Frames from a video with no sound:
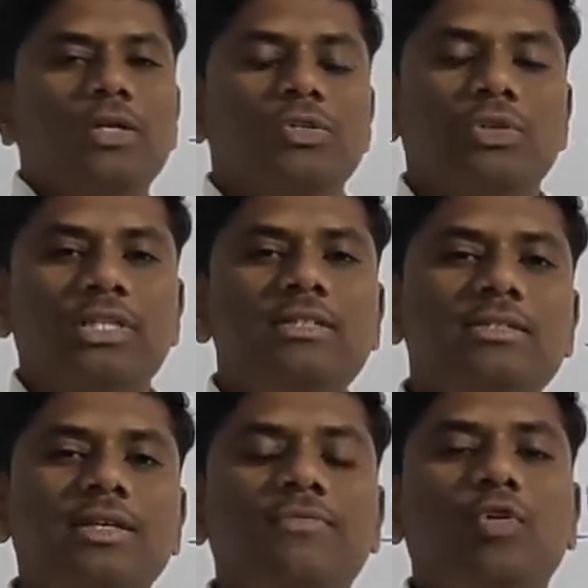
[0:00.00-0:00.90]
So
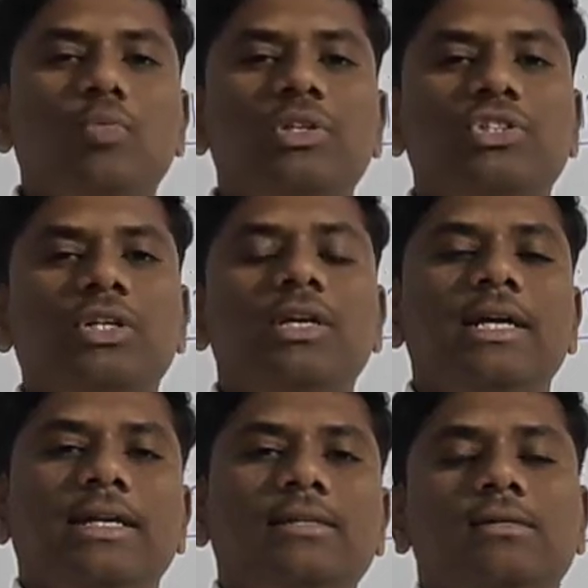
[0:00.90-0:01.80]
this information
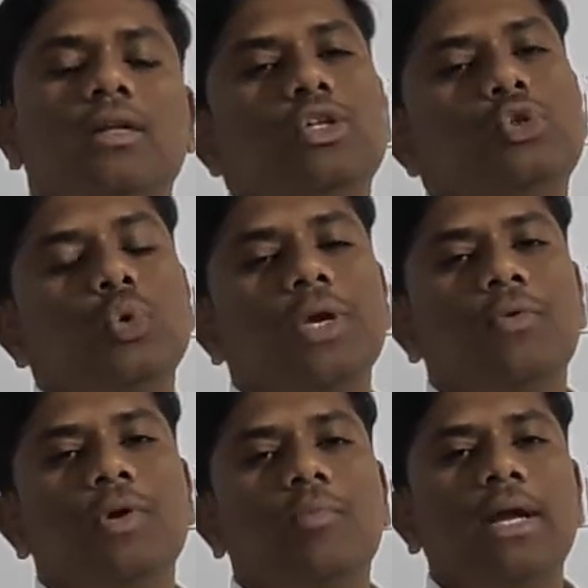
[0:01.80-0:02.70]
is also
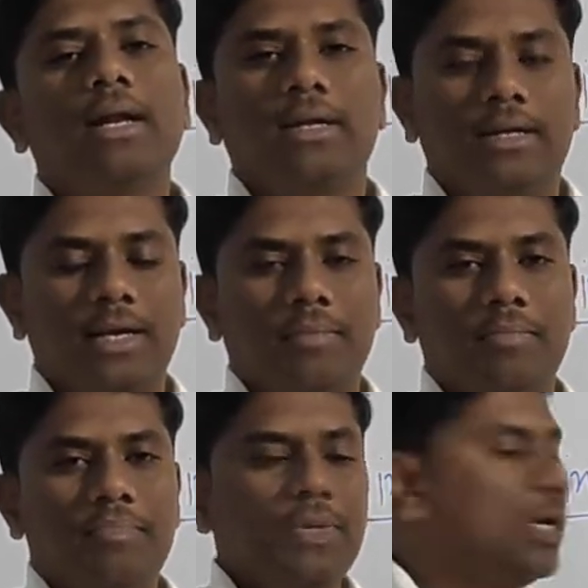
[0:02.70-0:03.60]
given by data type.
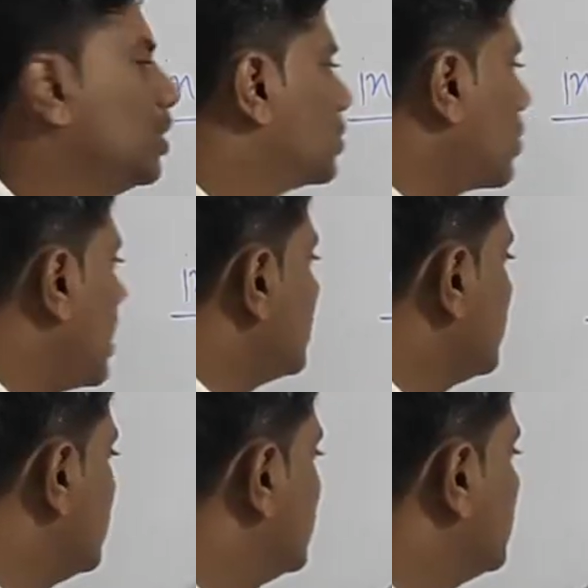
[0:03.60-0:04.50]
So
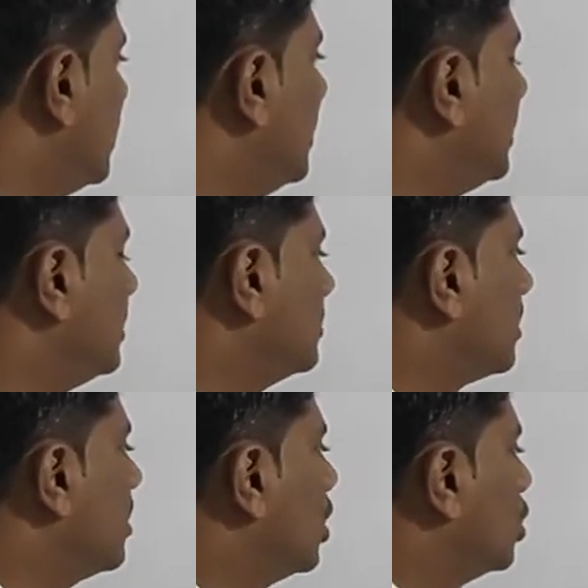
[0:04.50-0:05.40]
as this is
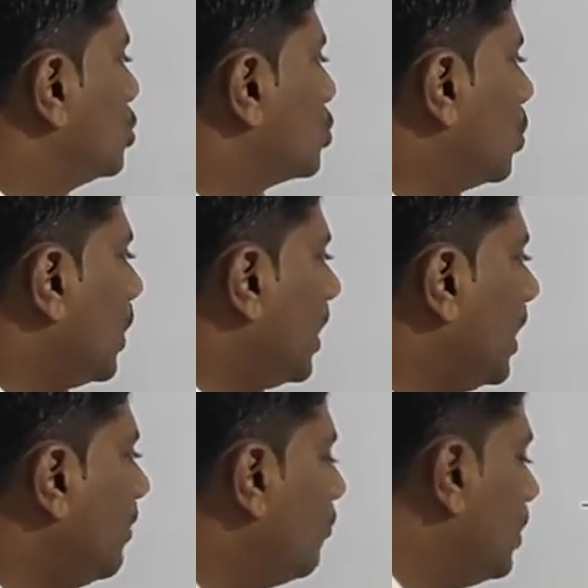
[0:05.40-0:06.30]
integer, so
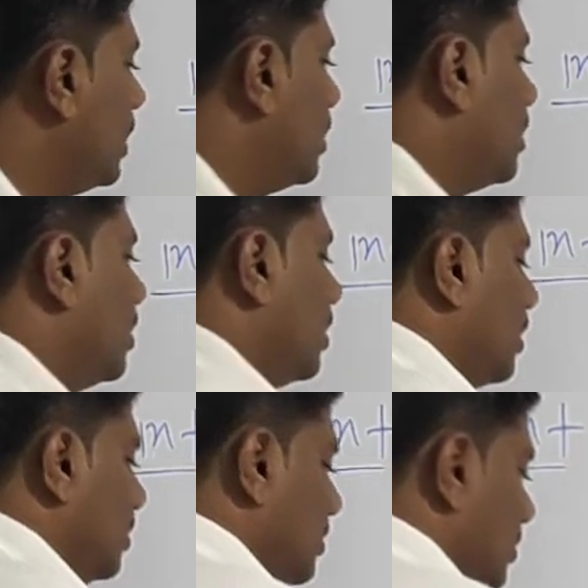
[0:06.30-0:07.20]
a will
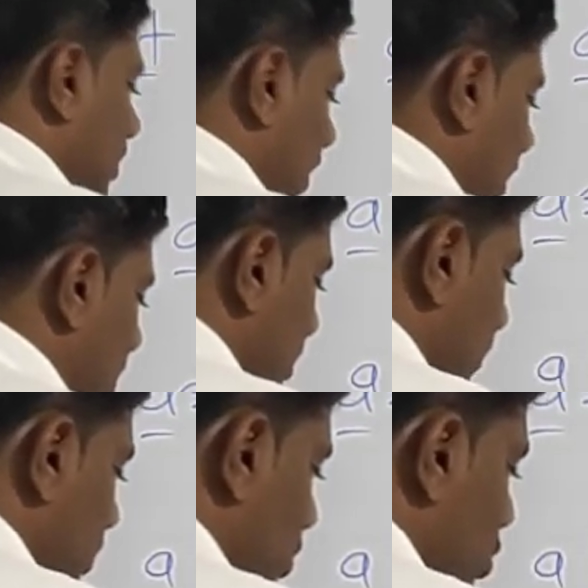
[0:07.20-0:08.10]
take
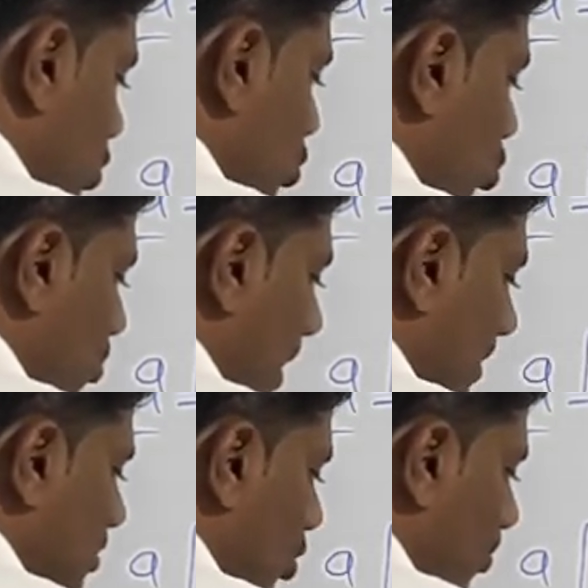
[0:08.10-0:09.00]
2
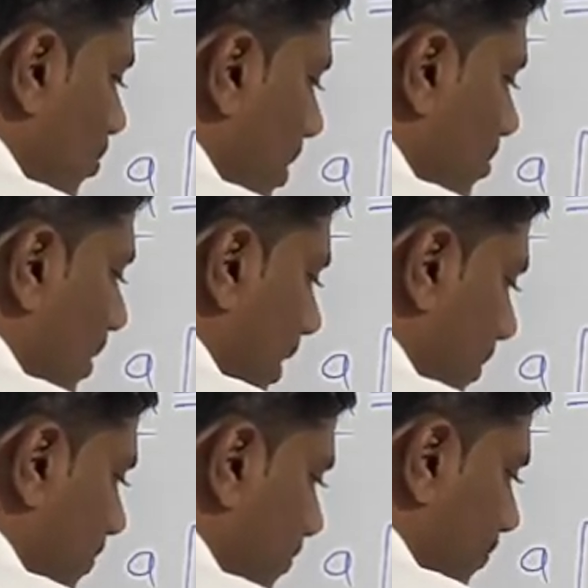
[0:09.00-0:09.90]
bytes of
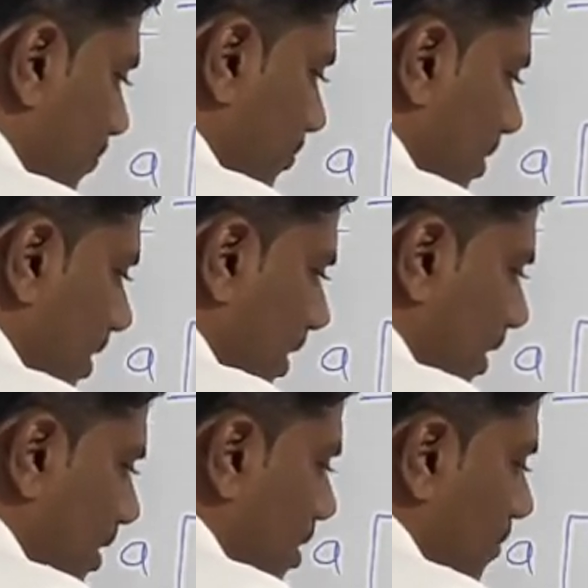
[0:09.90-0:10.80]
memory.
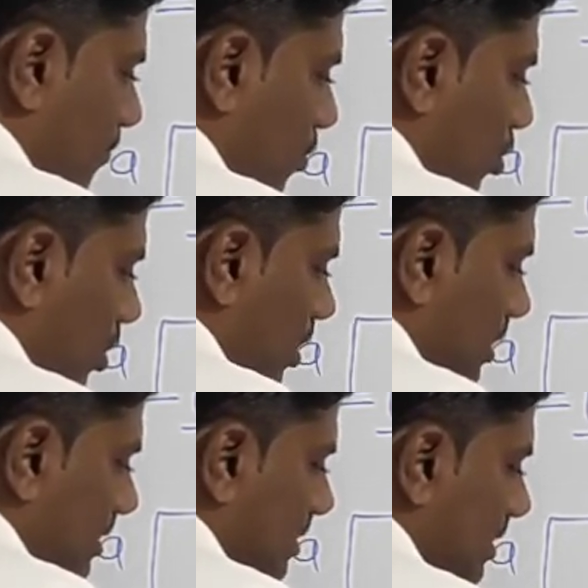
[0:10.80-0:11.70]
Getting? For
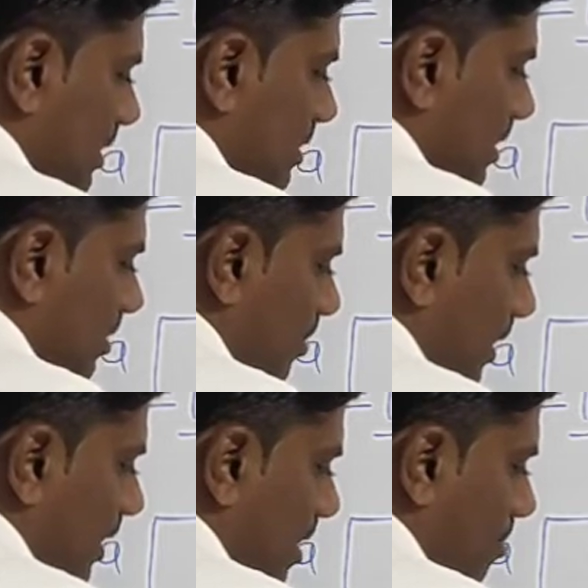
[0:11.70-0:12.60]

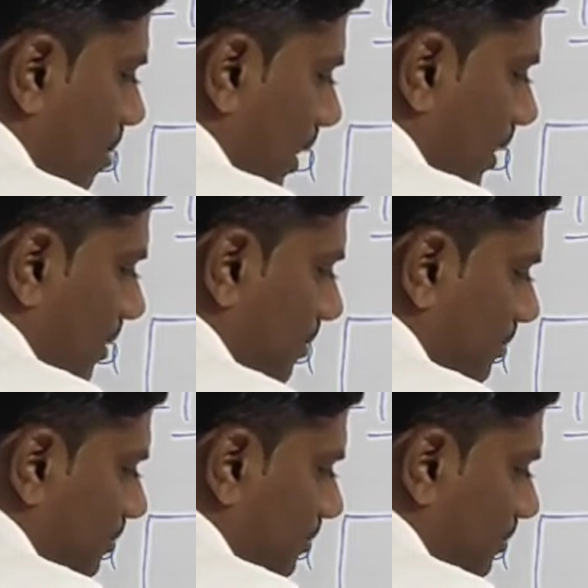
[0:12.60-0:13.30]
16-bit compiler.